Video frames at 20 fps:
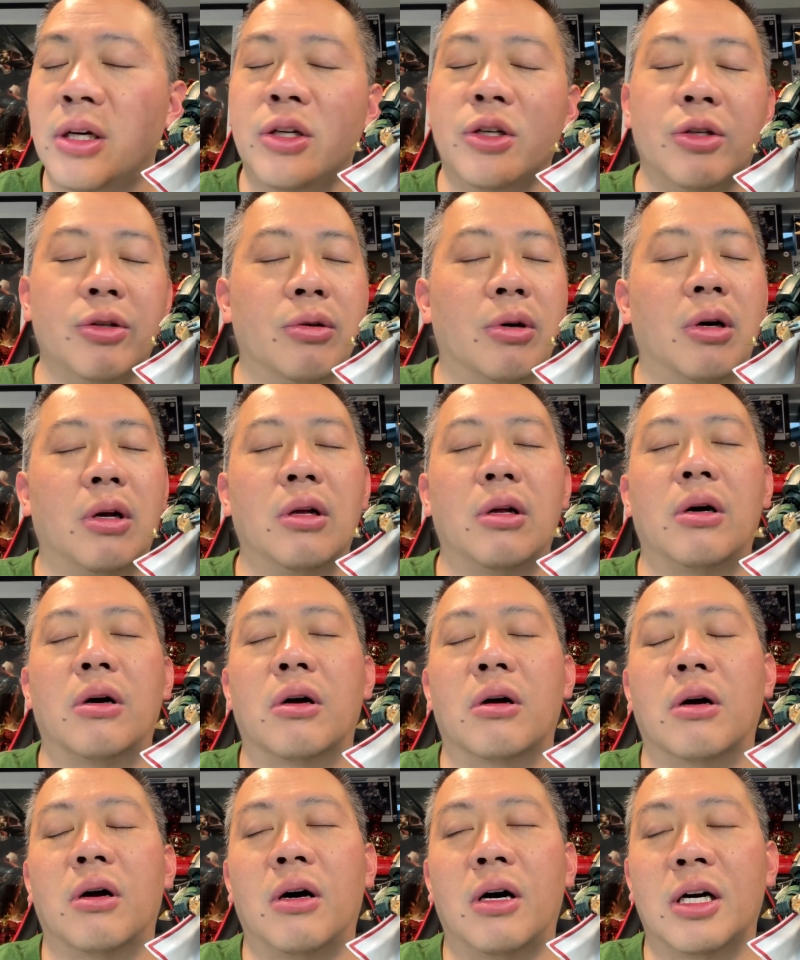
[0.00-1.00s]
you all
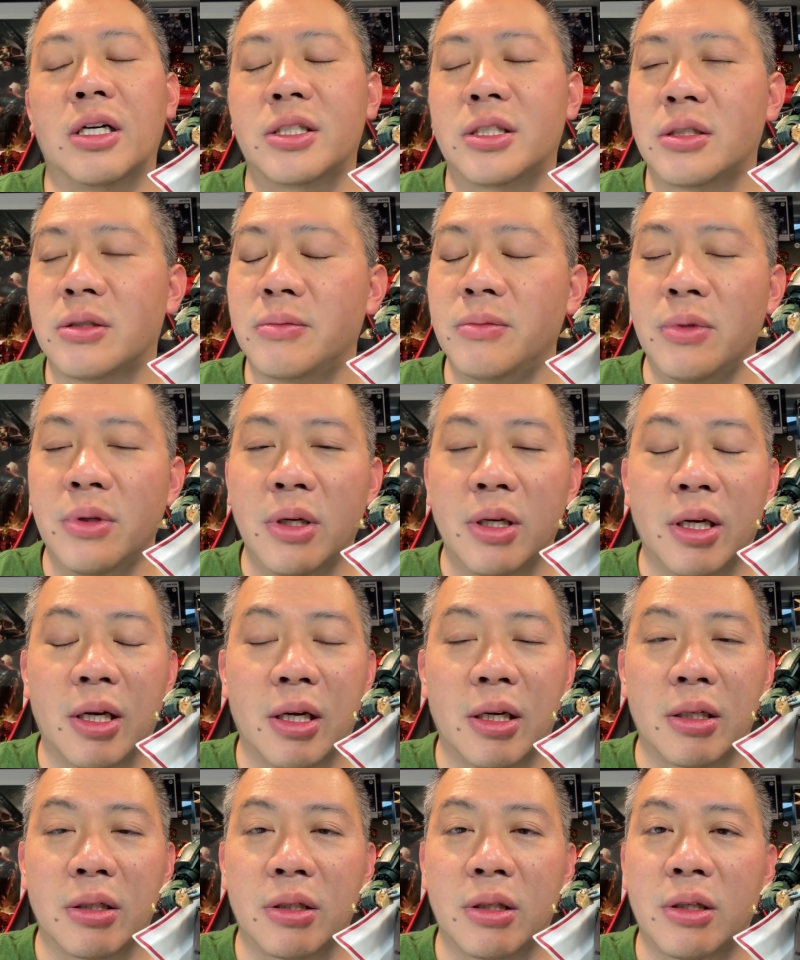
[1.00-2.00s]
are awesome
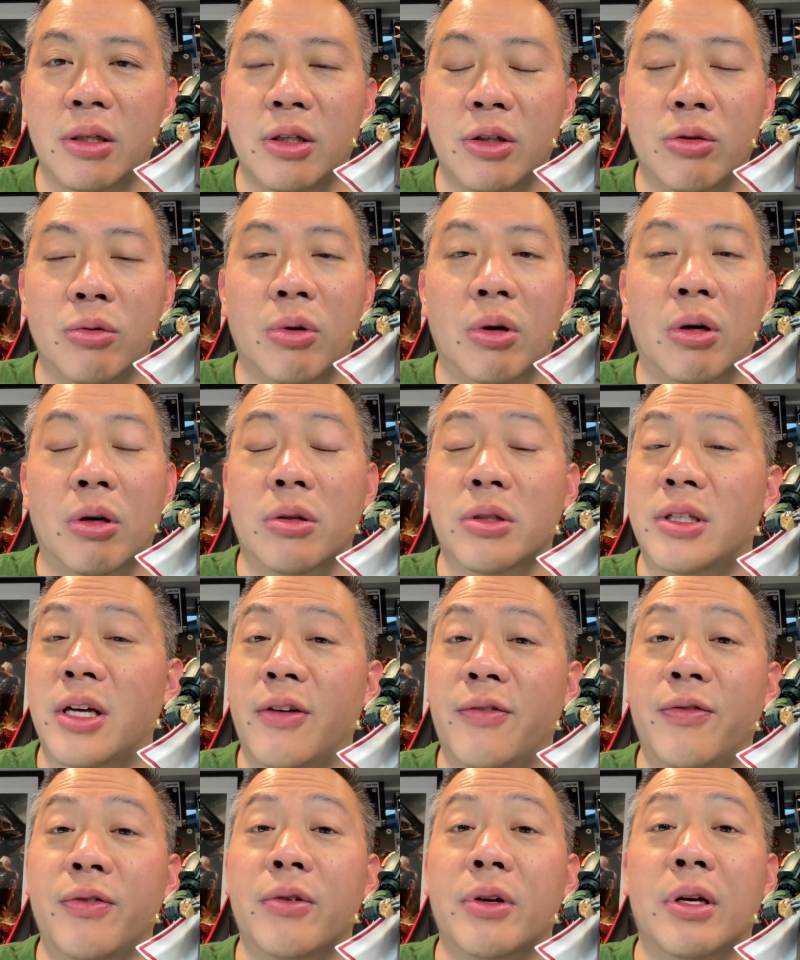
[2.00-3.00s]
and you are
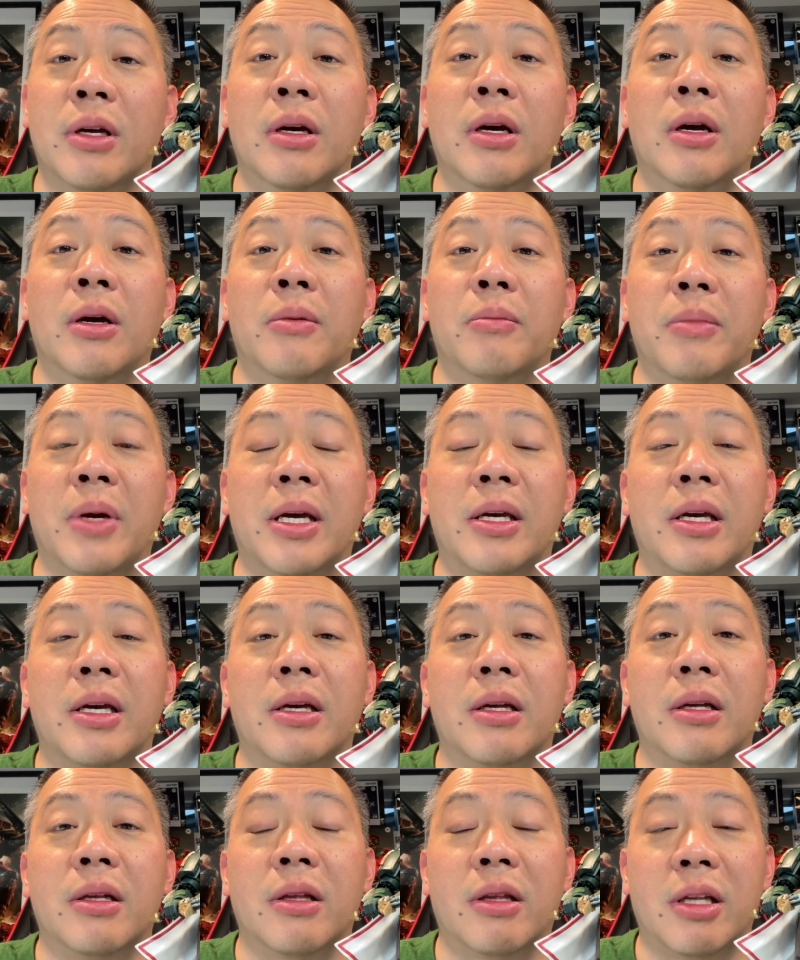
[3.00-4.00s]
definitely
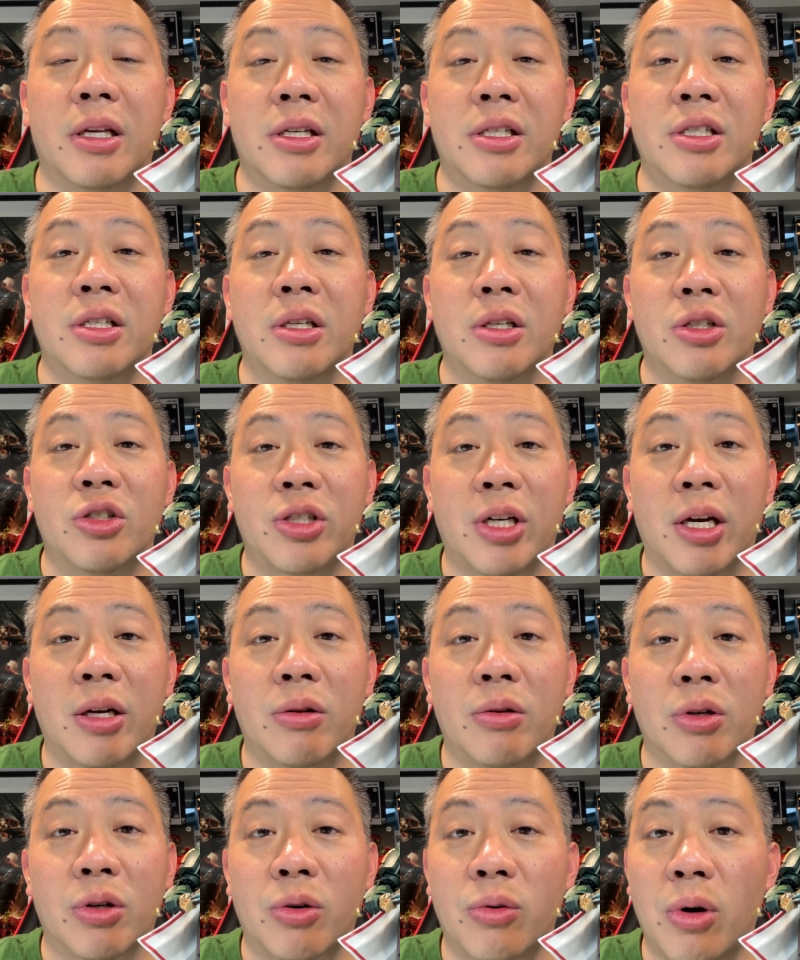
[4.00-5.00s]
making this
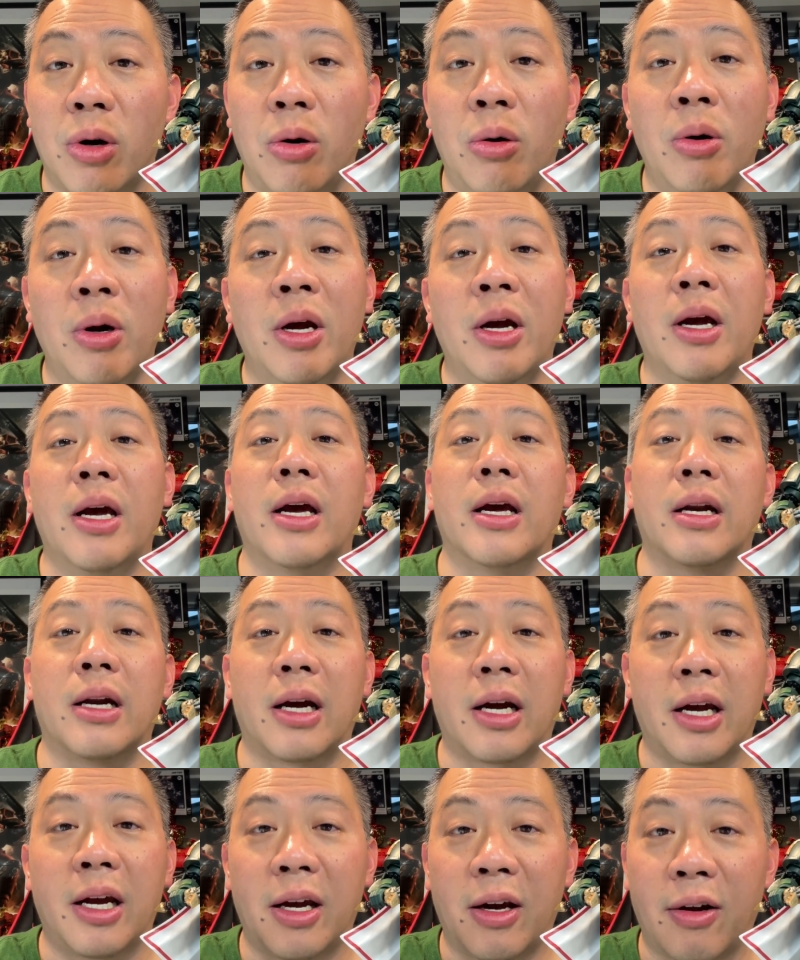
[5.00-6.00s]
channel grow. And
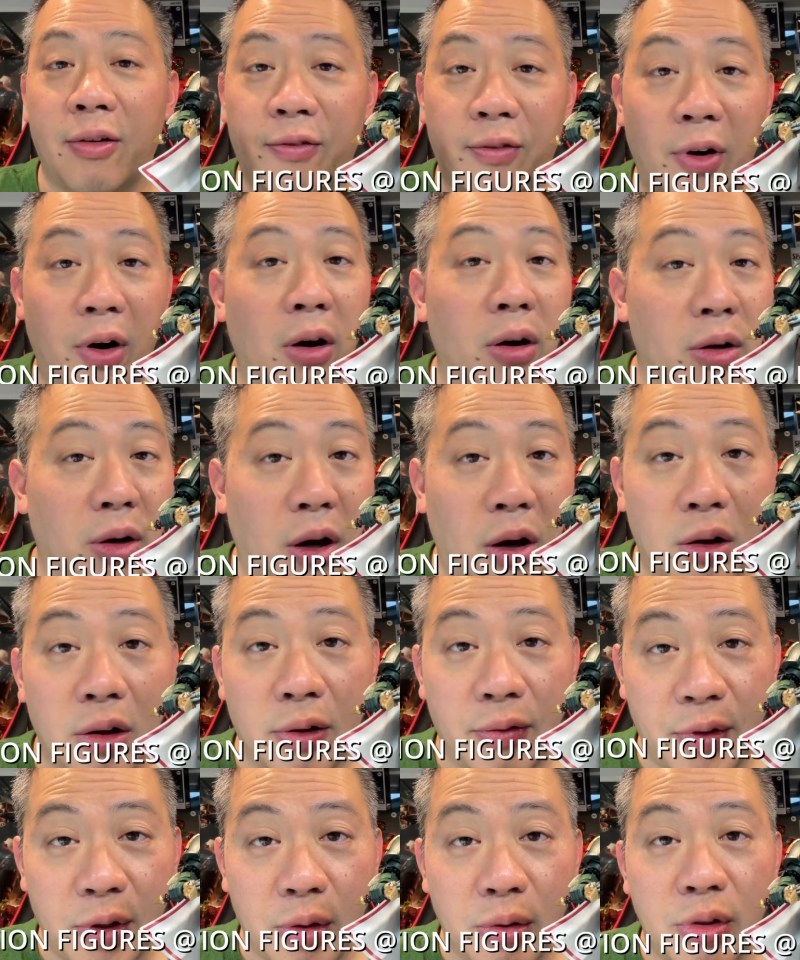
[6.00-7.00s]
I have all
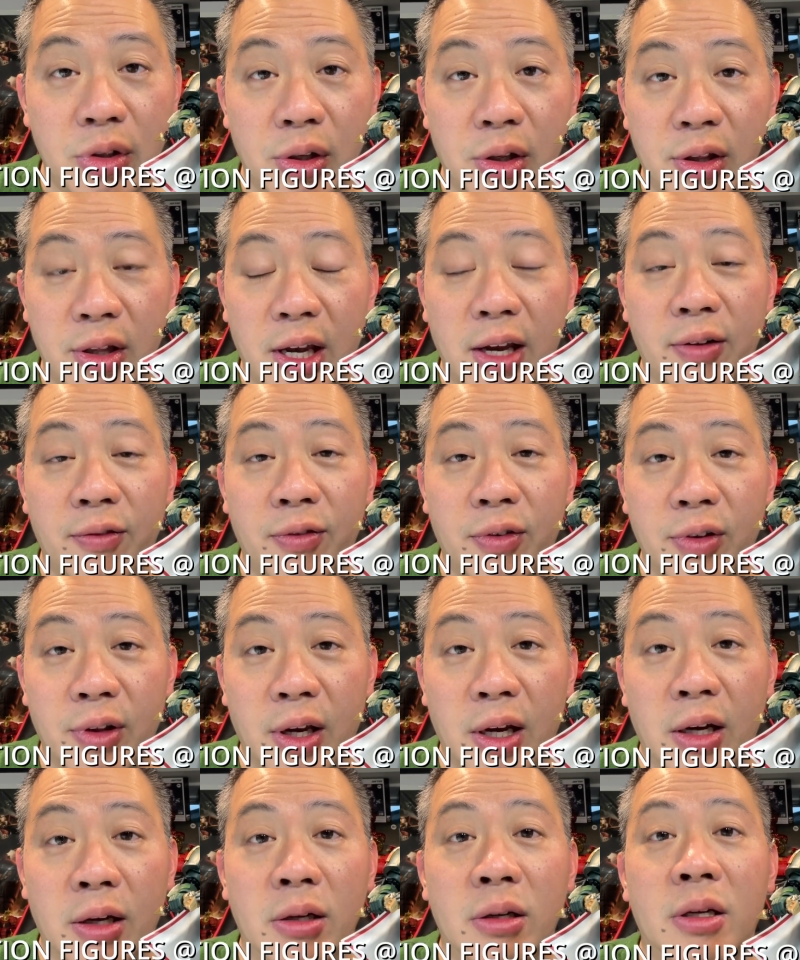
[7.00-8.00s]
of you to thank for
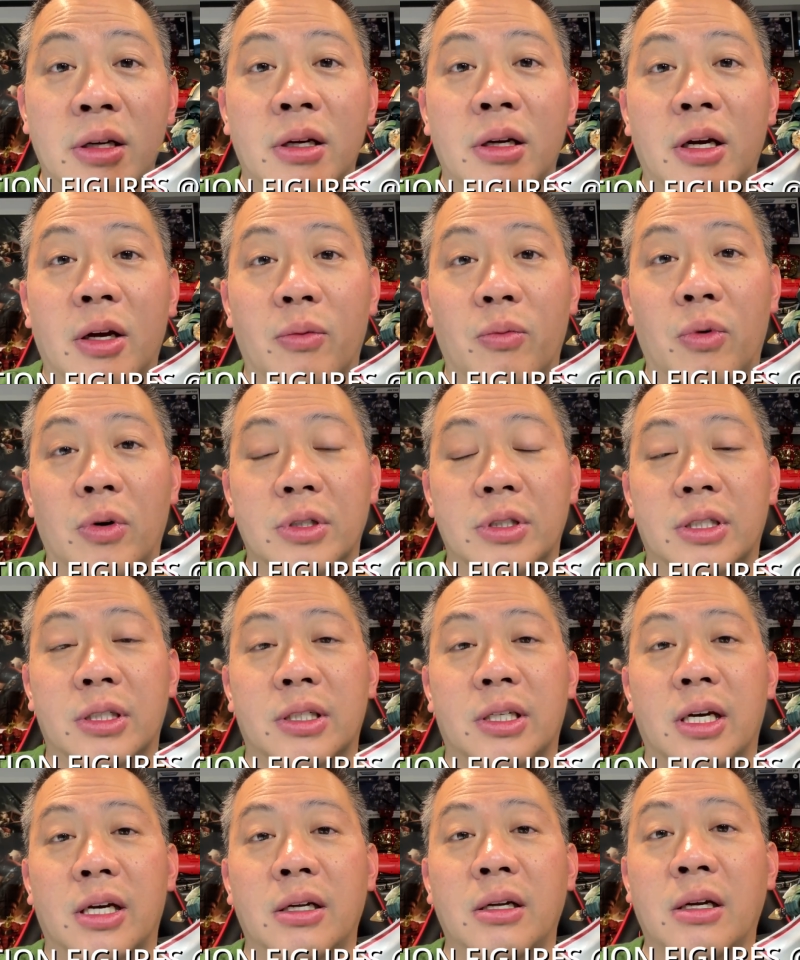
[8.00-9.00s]
that. And once
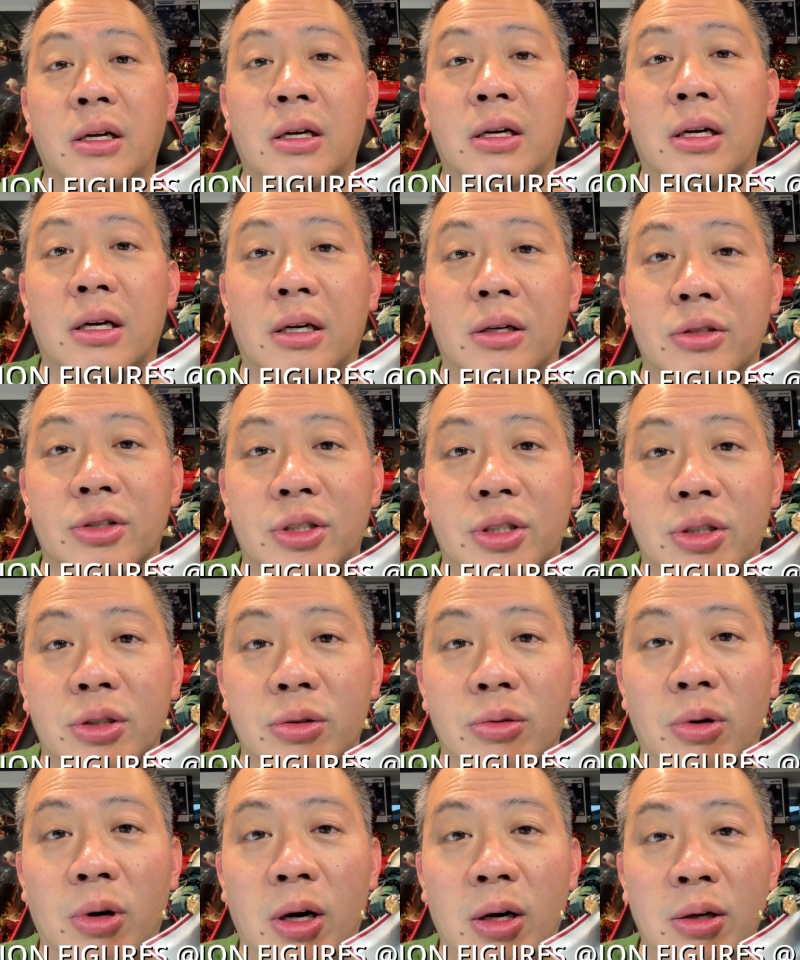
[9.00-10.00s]
again, I'll see
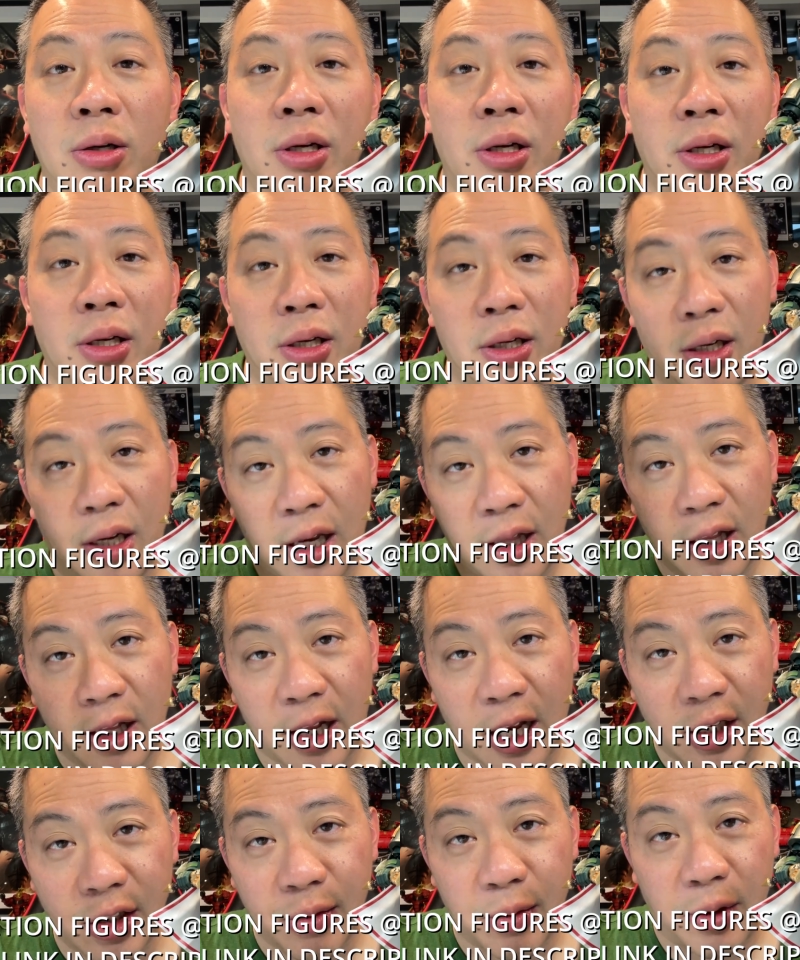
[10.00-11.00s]
you all in the next